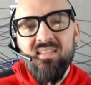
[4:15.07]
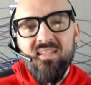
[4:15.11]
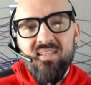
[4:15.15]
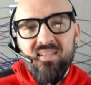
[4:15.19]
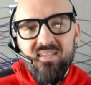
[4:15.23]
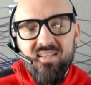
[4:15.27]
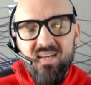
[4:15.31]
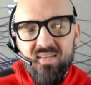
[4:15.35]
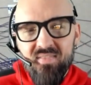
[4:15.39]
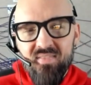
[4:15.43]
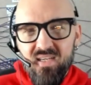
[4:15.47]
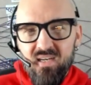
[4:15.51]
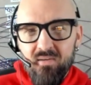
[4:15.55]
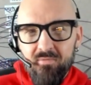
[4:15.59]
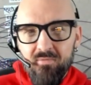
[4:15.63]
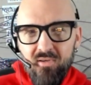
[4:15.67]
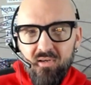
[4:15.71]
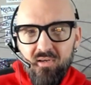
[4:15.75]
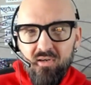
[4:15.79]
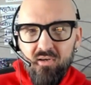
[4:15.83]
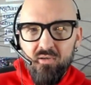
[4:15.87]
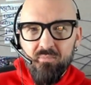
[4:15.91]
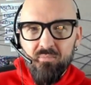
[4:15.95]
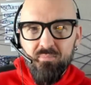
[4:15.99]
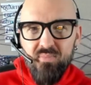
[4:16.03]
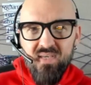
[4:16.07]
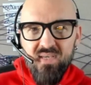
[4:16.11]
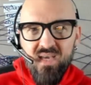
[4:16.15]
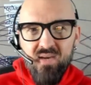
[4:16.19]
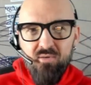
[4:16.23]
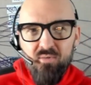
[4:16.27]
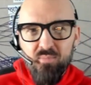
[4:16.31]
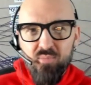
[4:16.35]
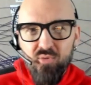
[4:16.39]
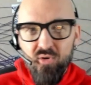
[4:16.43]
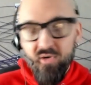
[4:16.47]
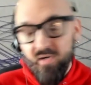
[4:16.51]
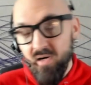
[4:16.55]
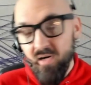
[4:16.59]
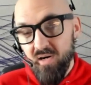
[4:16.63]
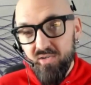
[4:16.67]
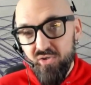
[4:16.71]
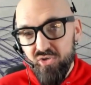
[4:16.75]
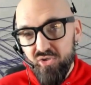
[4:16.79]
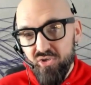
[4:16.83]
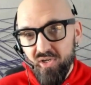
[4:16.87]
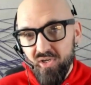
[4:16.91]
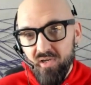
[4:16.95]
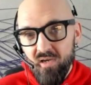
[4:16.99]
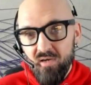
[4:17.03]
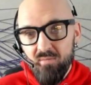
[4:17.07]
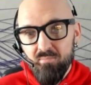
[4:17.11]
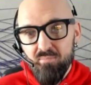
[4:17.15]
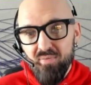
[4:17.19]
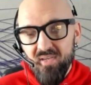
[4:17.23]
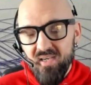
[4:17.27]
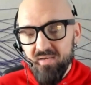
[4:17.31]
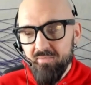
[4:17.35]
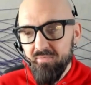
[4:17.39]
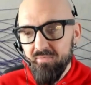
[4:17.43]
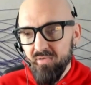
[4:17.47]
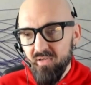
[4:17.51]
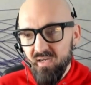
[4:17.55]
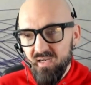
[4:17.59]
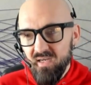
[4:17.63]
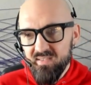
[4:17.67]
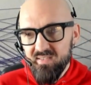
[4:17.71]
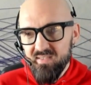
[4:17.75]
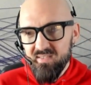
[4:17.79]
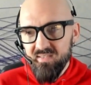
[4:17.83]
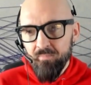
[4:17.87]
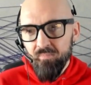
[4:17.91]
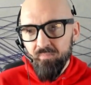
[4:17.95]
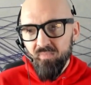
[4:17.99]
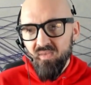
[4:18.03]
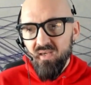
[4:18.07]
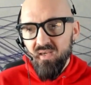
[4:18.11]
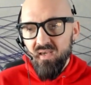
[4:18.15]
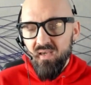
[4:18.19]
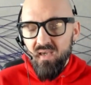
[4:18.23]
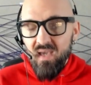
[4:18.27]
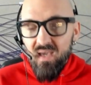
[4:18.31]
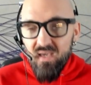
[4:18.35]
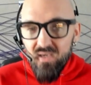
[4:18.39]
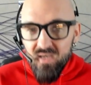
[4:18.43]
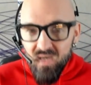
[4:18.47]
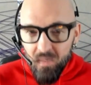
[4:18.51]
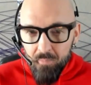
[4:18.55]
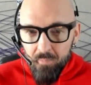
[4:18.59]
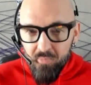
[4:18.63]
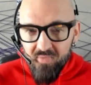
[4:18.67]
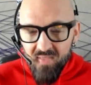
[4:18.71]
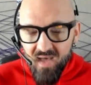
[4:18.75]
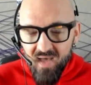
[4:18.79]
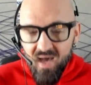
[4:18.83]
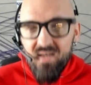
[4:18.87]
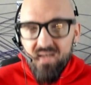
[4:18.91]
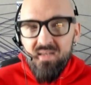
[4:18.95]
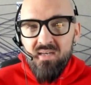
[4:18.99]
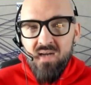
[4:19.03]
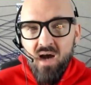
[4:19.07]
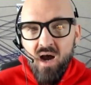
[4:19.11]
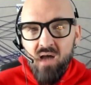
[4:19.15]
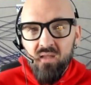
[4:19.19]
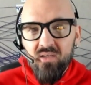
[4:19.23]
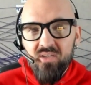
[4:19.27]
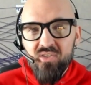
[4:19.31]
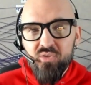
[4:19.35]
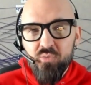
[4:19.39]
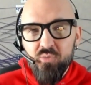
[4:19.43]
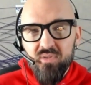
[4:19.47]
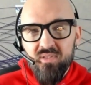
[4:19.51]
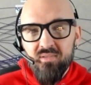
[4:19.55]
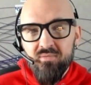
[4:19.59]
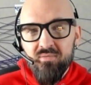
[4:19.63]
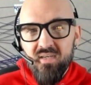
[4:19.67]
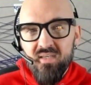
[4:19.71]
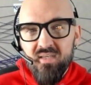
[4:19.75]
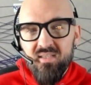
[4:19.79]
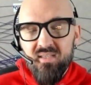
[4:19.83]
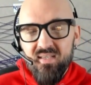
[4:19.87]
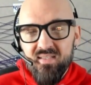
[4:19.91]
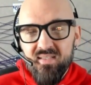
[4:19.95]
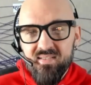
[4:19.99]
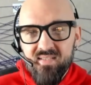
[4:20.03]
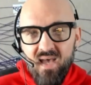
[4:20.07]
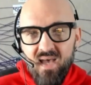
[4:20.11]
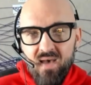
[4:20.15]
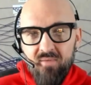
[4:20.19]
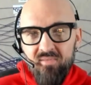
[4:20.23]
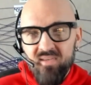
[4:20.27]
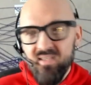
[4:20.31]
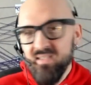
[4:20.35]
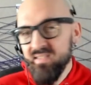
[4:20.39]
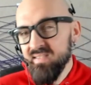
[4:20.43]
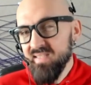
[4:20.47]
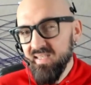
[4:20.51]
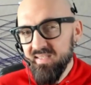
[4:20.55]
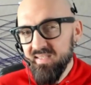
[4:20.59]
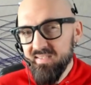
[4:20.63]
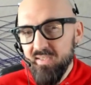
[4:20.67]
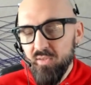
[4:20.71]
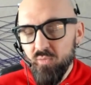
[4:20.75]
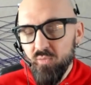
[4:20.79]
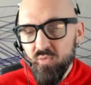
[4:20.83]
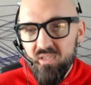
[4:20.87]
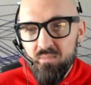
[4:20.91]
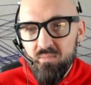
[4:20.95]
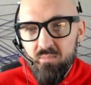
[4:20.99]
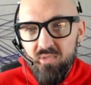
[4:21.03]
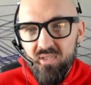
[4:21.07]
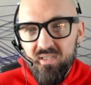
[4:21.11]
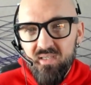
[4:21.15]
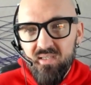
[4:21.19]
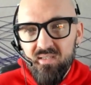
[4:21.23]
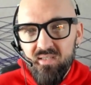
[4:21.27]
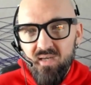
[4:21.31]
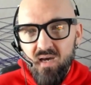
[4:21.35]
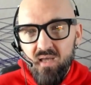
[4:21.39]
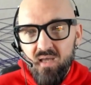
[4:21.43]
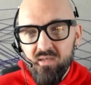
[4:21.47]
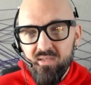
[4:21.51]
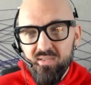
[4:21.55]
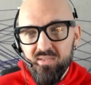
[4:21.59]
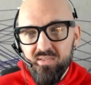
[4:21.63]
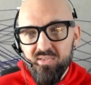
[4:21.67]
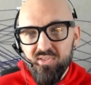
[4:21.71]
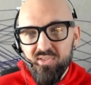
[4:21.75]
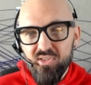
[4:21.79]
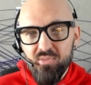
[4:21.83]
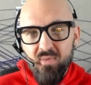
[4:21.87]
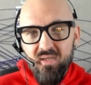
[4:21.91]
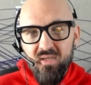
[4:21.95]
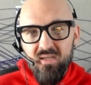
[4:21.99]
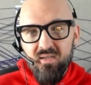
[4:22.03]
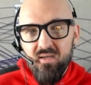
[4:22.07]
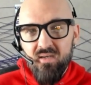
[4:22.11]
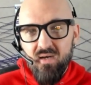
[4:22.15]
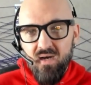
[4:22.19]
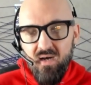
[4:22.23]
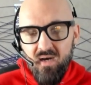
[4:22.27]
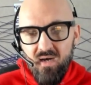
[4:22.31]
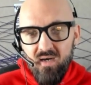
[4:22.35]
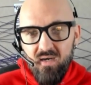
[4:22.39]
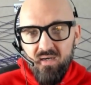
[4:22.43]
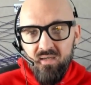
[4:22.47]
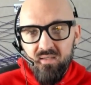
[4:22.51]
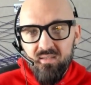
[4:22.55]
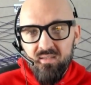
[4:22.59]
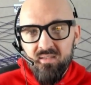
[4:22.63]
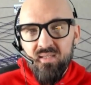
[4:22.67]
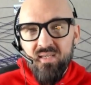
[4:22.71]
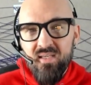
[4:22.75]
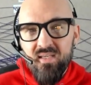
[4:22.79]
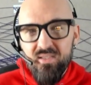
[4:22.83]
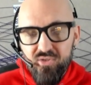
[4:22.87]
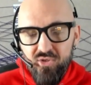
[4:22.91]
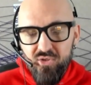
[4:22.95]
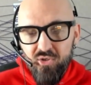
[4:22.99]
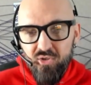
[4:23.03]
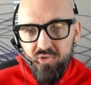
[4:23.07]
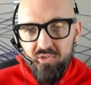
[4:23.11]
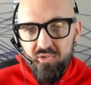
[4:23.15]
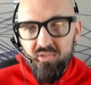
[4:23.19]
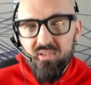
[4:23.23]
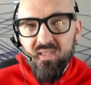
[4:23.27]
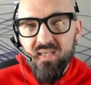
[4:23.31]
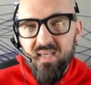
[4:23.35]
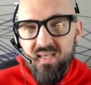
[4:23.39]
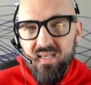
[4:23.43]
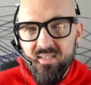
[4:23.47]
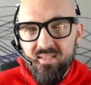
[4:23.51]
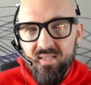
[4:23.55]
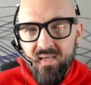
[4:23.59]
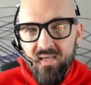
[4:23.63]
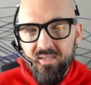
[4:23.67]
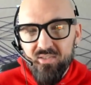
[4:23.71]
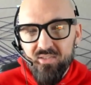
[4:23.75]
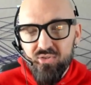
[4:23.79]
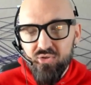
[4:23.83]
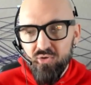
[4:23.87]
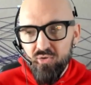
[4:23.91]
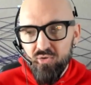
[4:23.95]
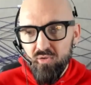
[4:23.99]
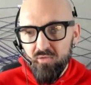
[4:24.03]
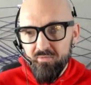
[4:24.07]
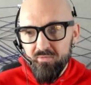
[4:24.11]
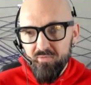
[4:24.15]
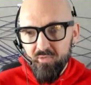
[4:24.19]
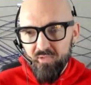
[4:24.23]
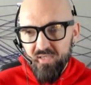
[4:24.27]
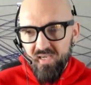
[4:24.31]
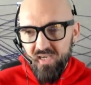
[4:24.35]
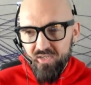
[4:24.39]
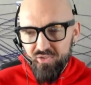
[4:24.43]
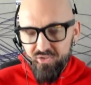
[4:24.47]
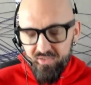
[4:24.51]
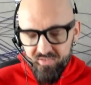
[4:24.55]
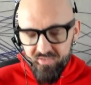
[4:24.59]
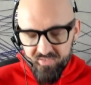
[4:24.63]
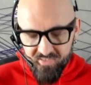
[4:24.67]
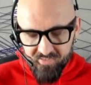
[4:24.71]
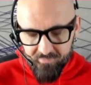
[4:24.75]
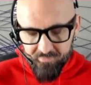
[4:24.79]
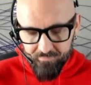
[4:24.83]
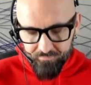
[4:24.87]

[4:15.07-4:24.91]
on the NFLPA report card. You should come play for us. Couple that knowledge with the Vikings having $63 million to spend on internal and external free agents.